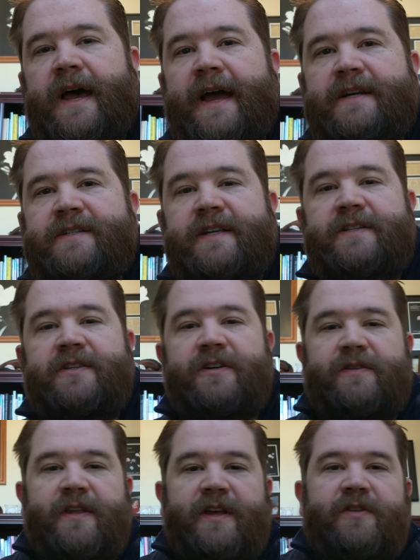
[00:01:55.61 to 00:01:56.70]
I actually
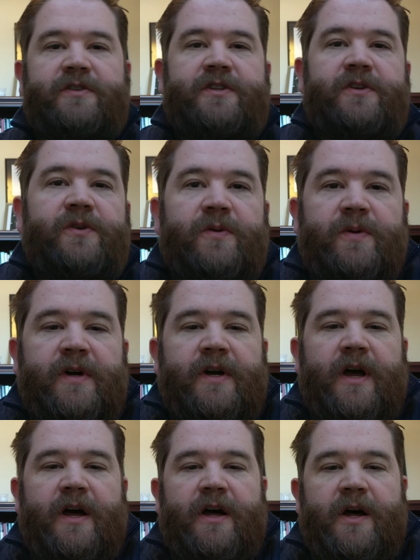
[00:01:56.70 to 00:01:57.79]
took the other two
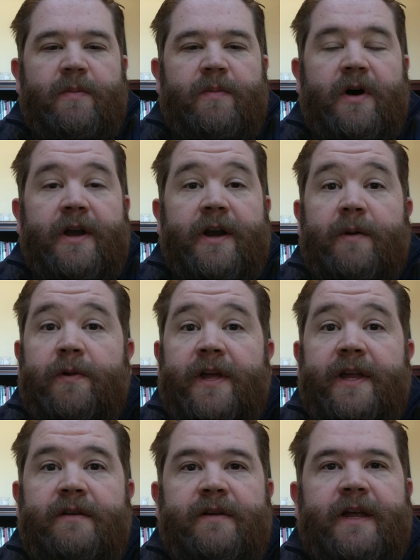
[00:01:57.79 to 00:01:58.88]
um, on an
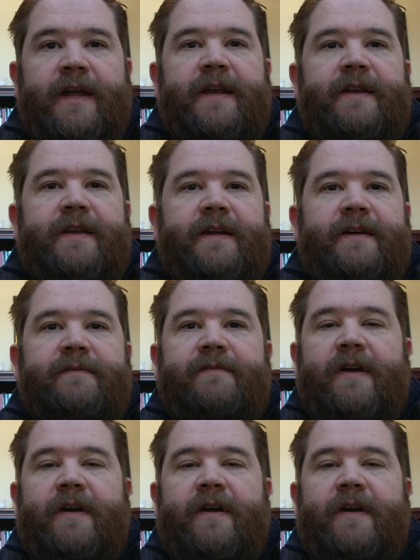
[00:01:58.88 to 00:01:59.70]
airplane and uh,